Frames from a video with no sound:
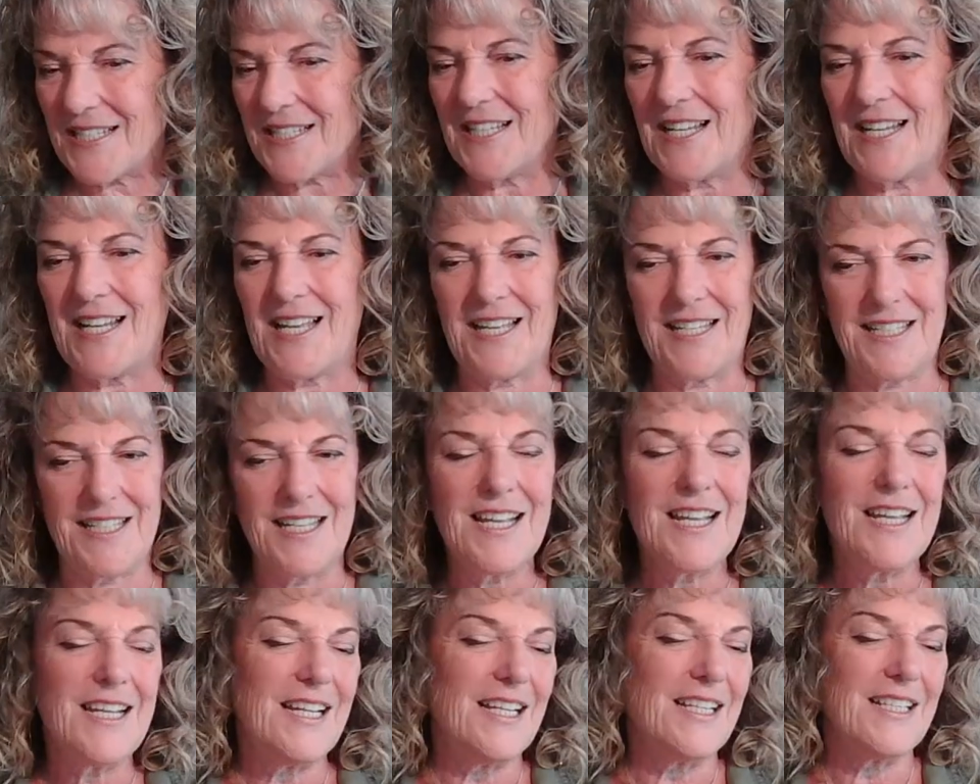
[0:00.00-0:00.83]
and they had
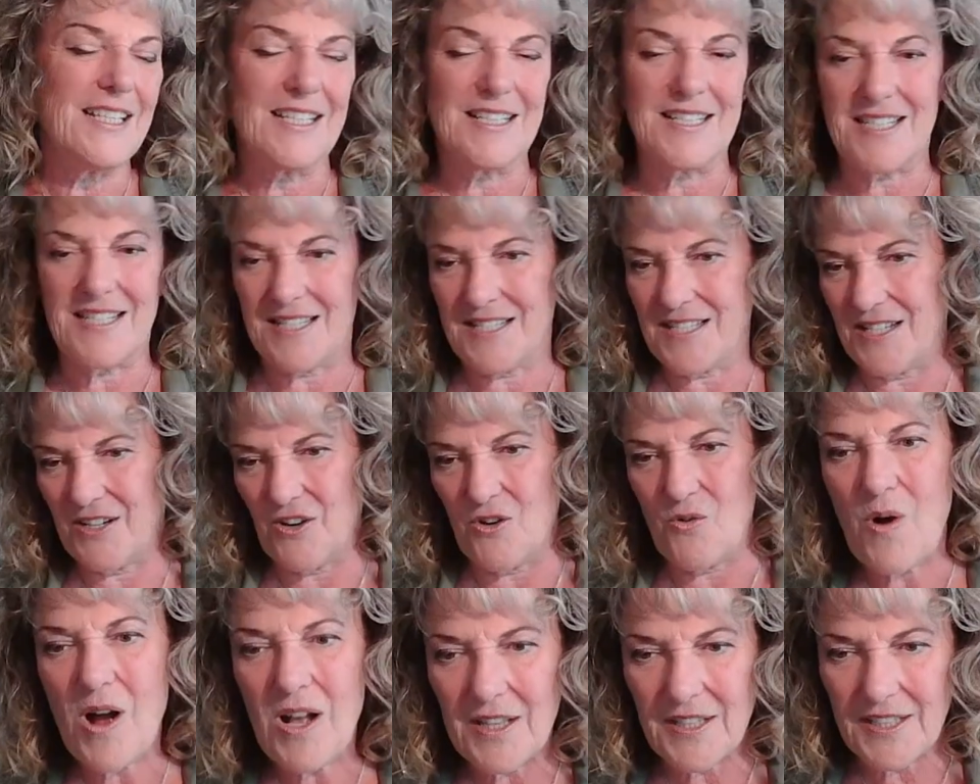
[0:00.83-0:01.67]

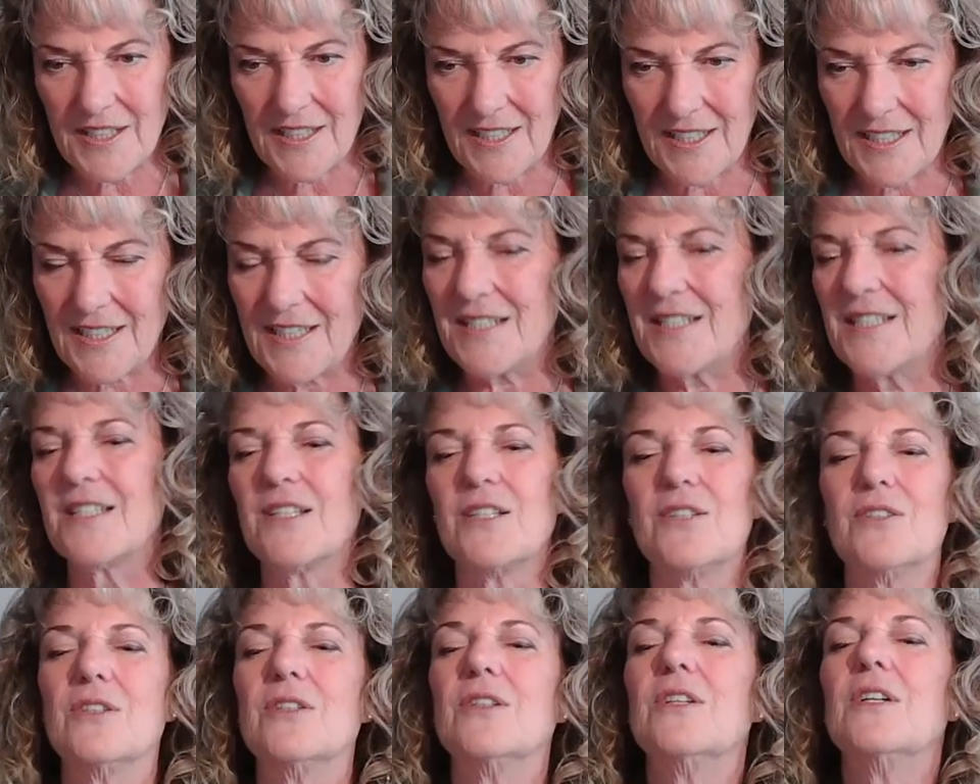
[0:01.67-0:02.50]
inconsistent quality
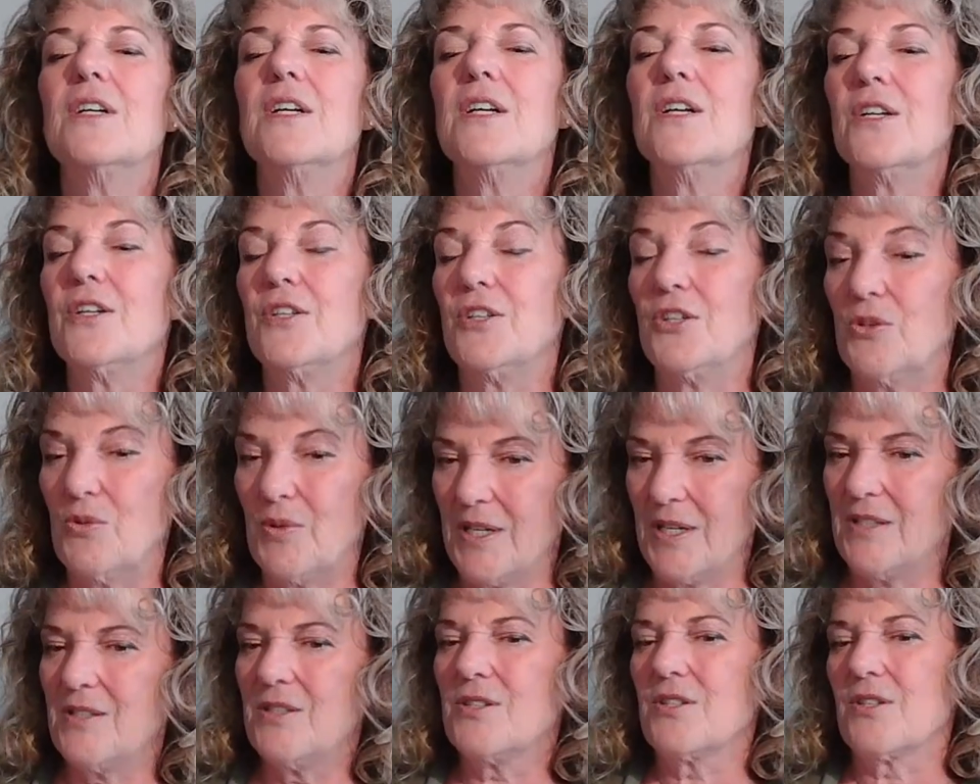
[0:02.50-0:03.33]
until you
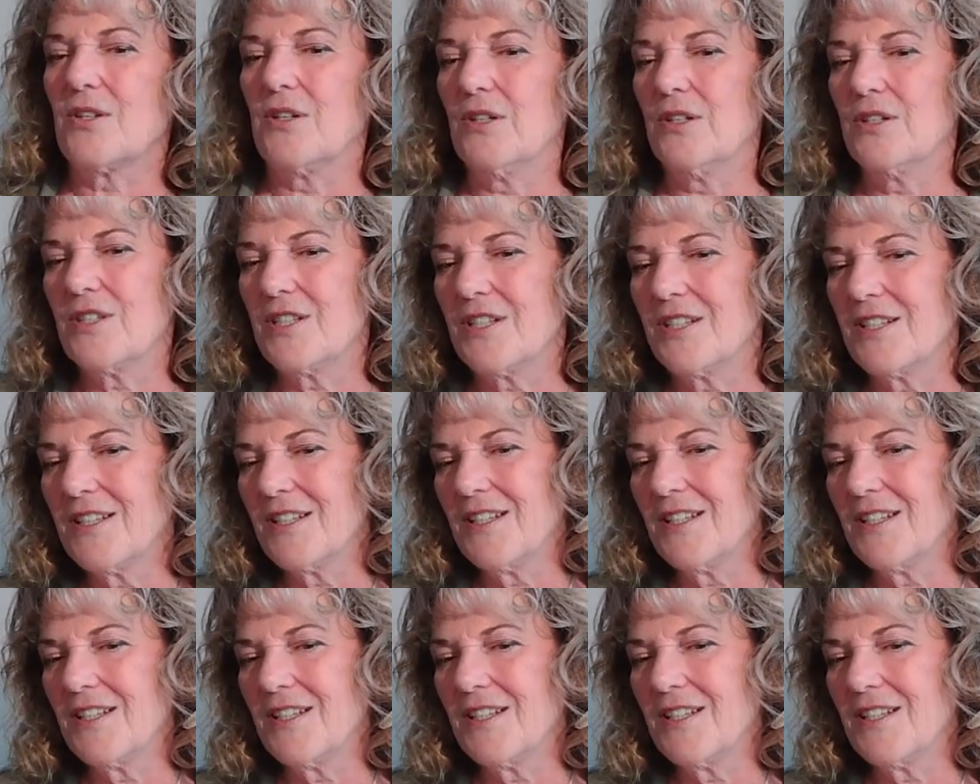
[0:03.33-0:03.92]
insert